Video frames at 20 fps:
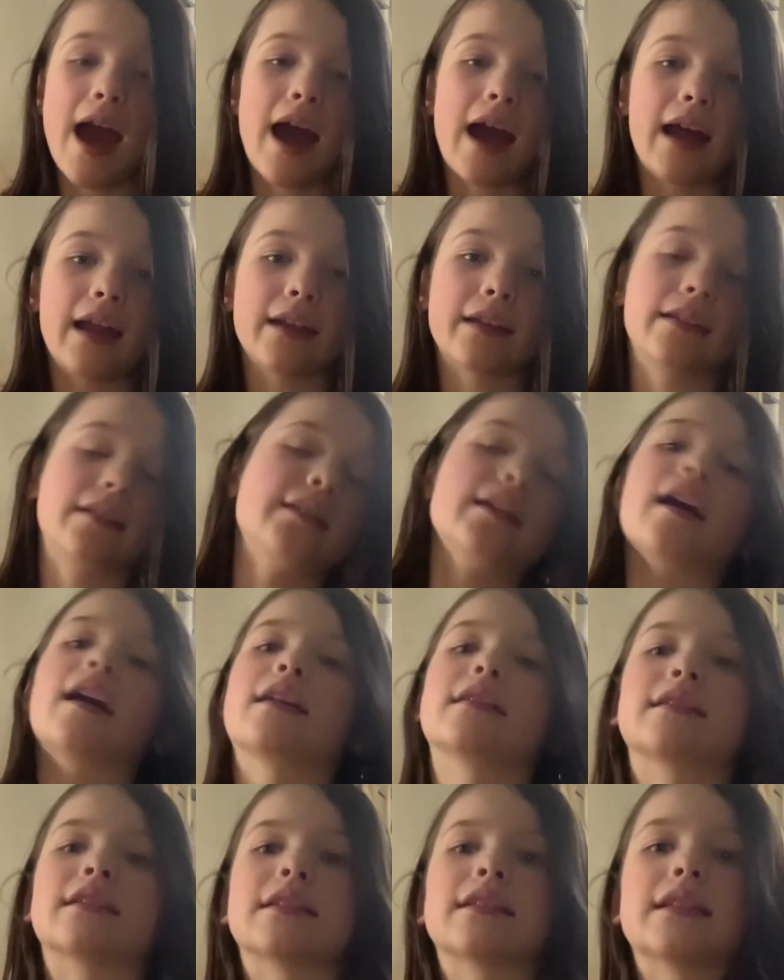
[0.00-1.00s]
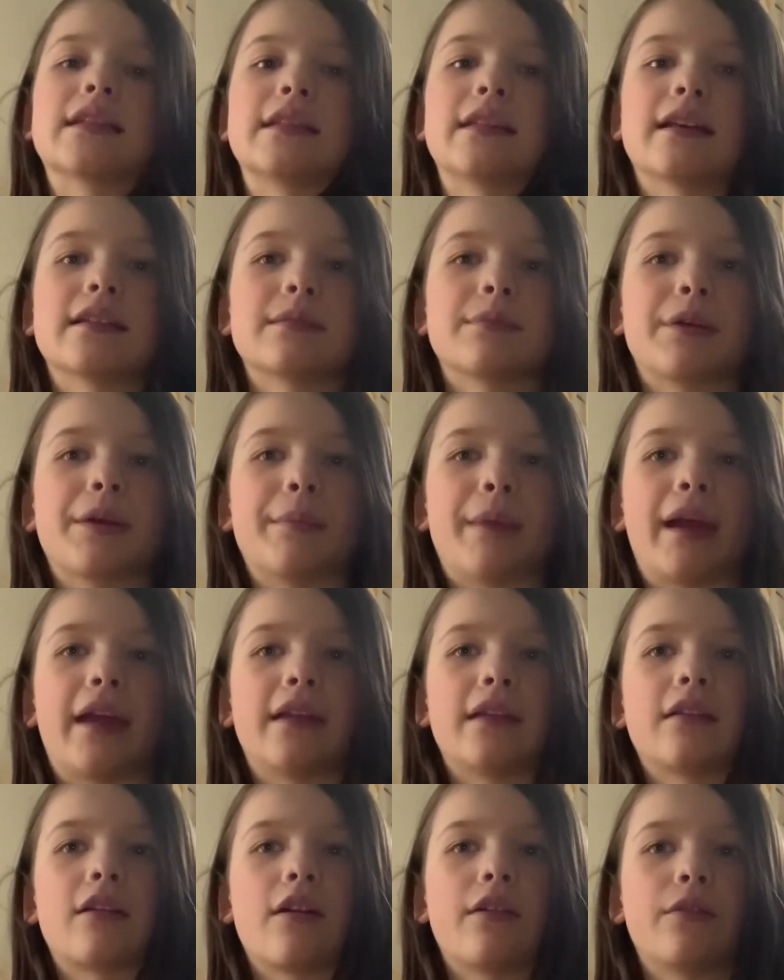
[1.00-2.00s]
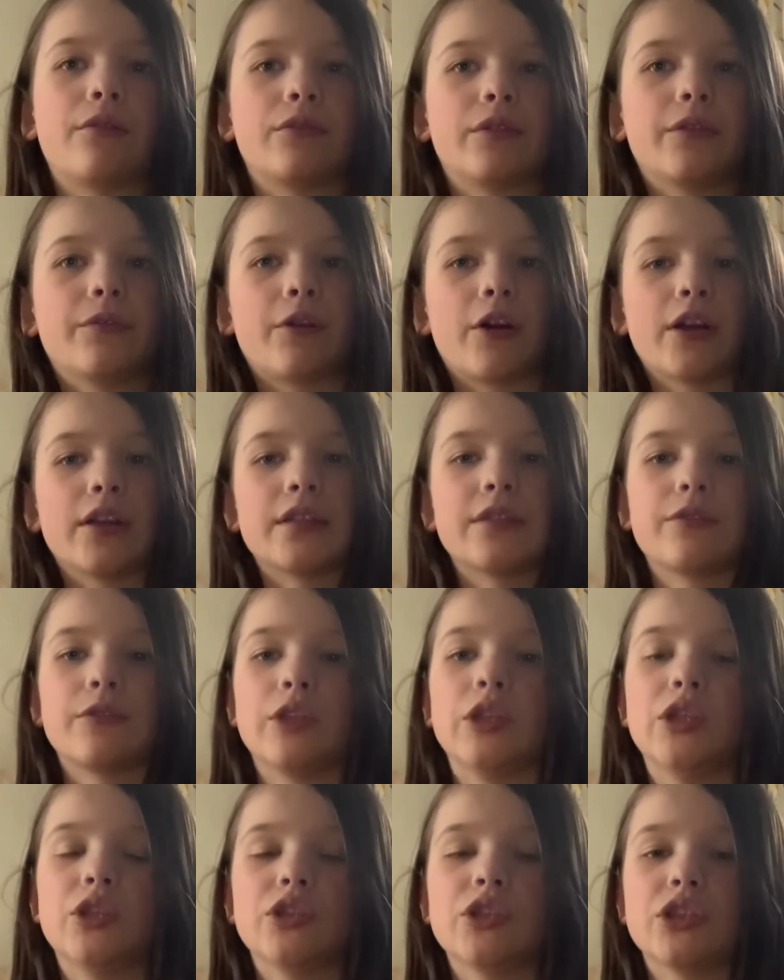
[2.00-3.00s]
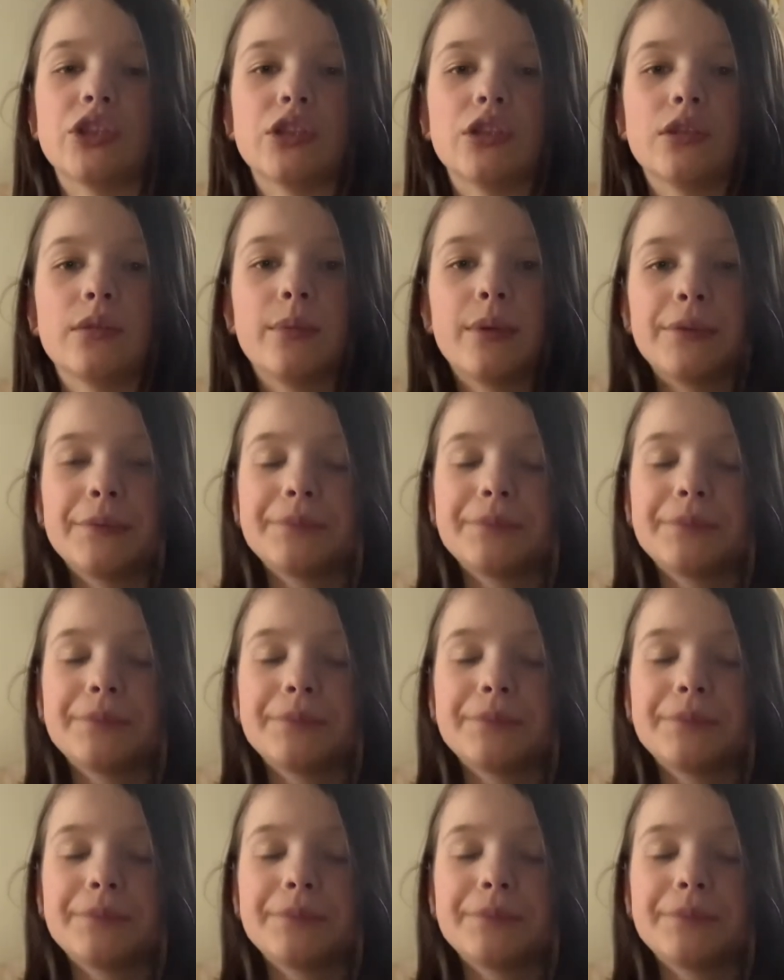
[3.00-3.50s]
And yeah, as I said, that's my main kind of device for YouTube.